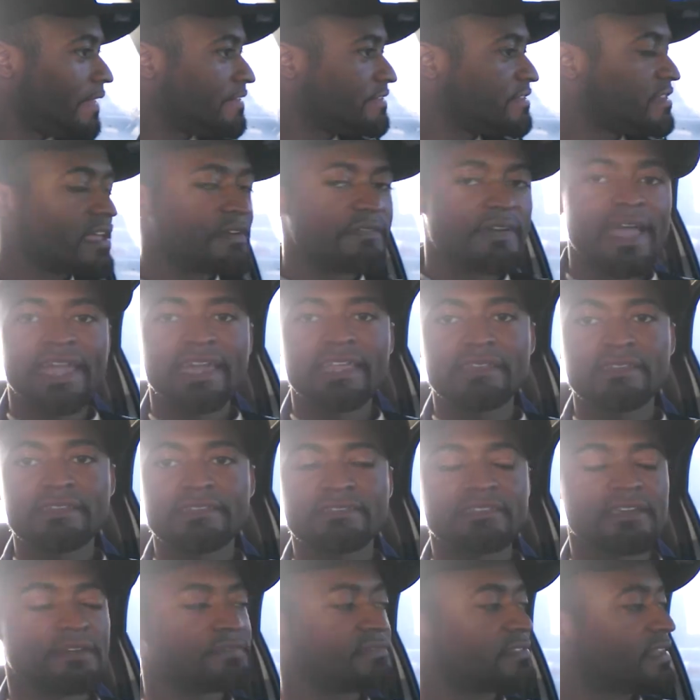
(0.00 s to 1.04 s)
this
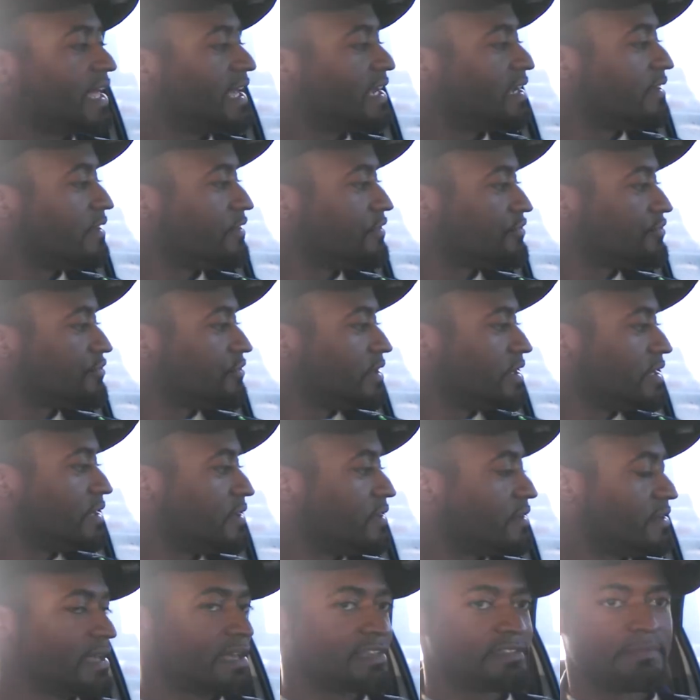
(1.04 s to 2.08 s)
stuff's laying in the street.
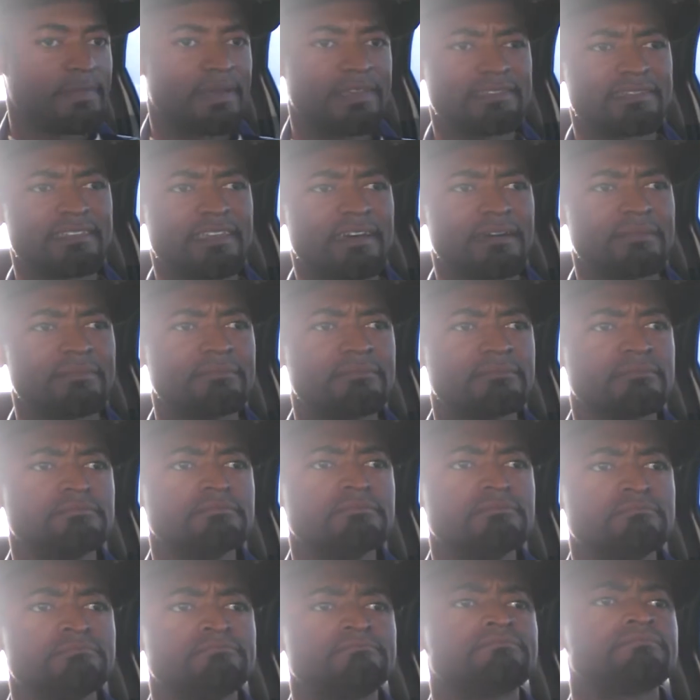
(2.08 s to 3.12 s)
That's messed up.
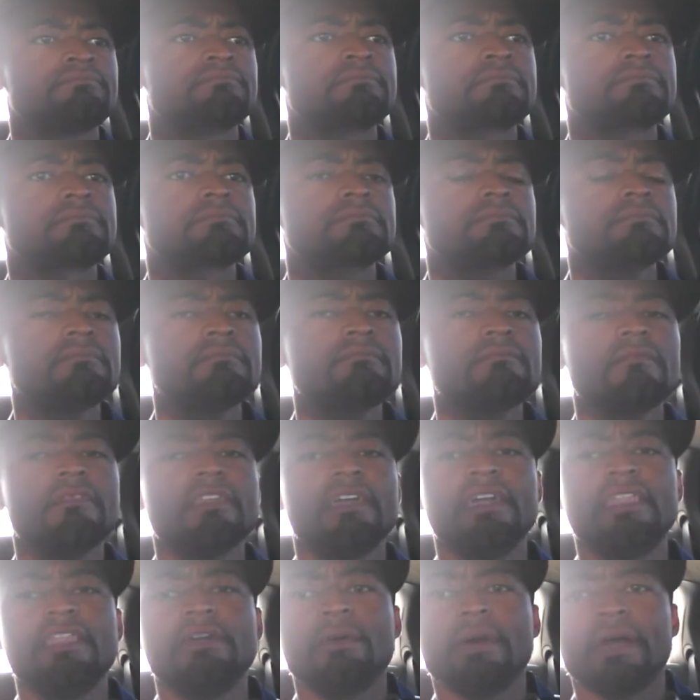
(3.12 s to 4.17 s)

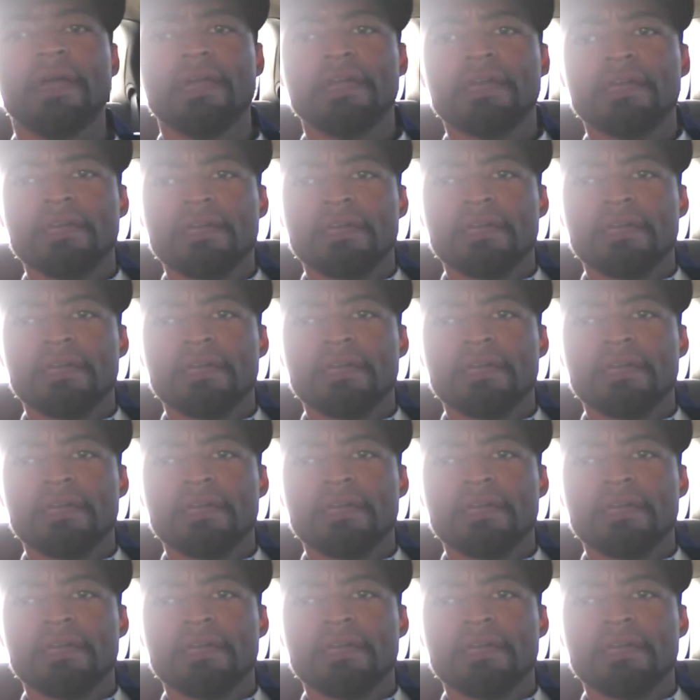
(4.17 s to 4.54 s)
Anyway.